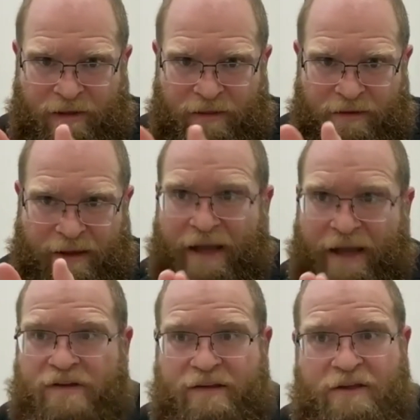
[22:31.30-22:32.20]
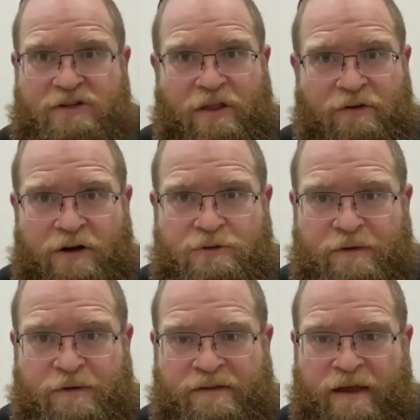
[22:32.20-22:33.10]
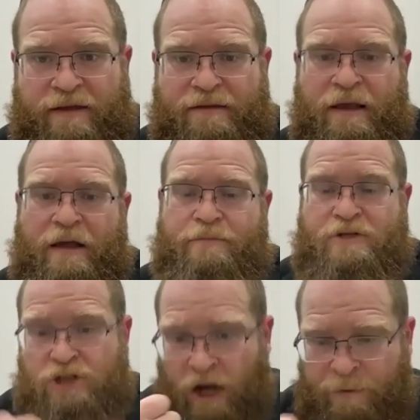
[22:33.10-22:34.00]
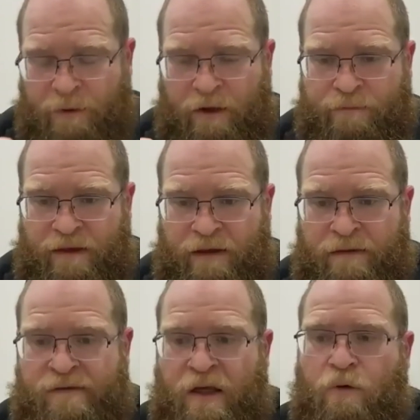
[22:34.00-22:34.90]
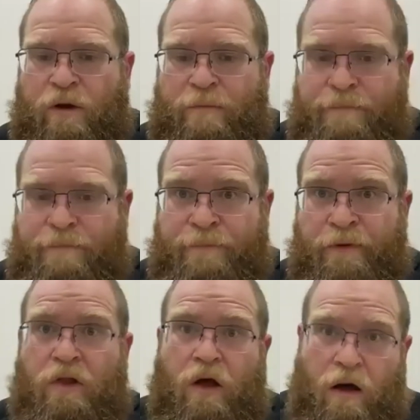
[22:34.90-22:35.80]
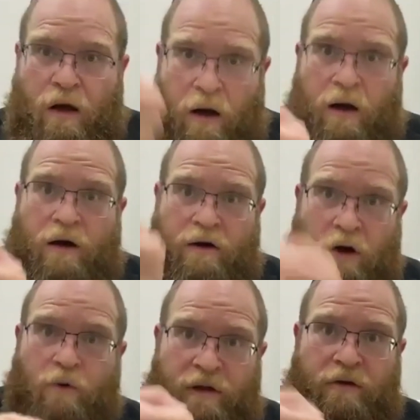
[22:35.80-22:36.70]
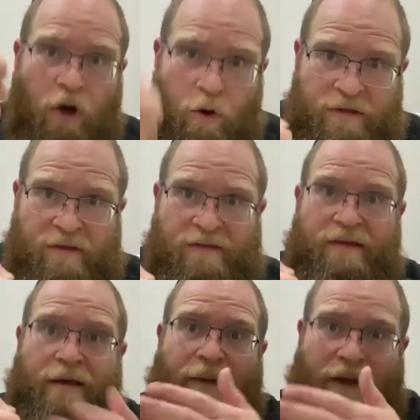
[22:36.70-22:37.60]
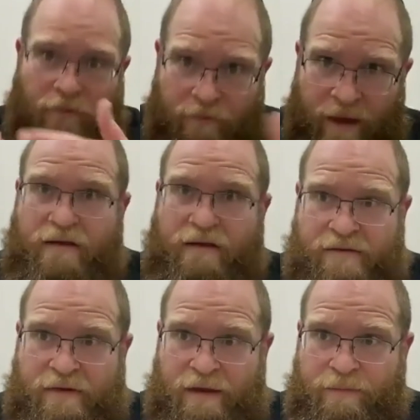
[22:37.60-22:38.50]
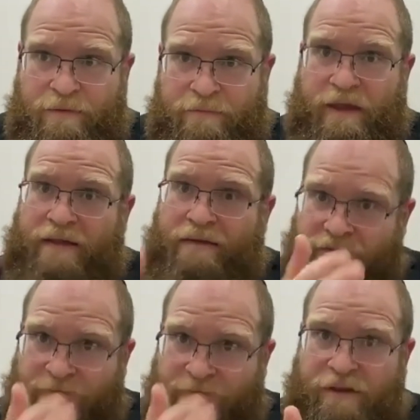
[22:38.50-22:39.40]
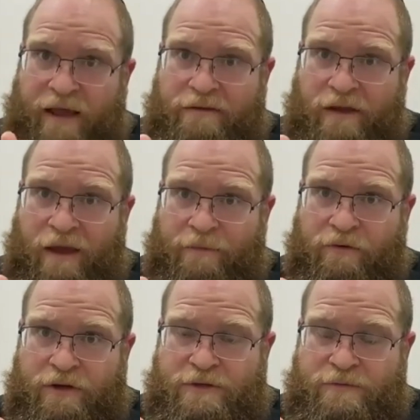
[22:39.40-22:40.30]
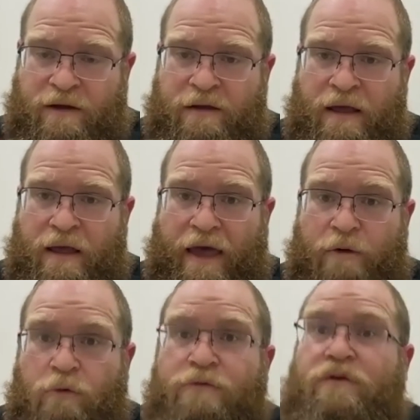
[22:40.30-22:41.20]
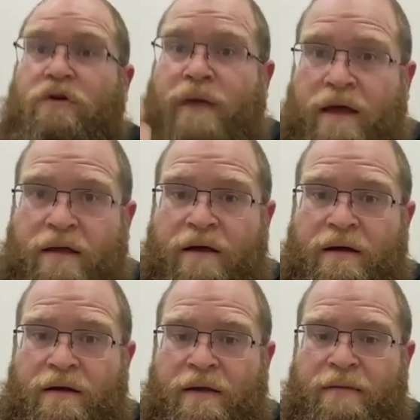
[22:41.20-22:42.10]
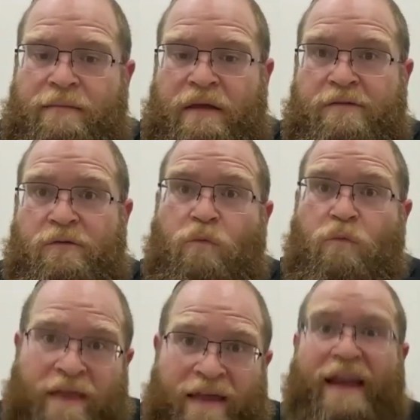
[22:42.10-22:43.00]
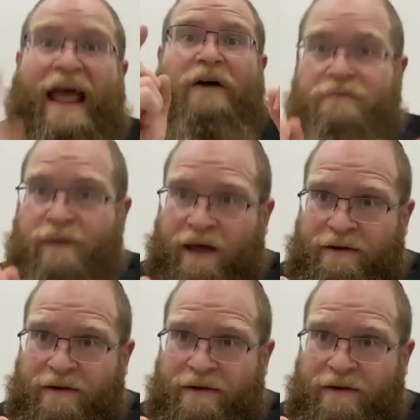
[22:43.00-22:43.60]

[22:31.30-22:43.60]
contrasting each other 100%. B'shach b'cha means when people are going to sleep and remaining asleep. That's for the nighttime Kriya Shema. And uvkumecha means when they get out of bed,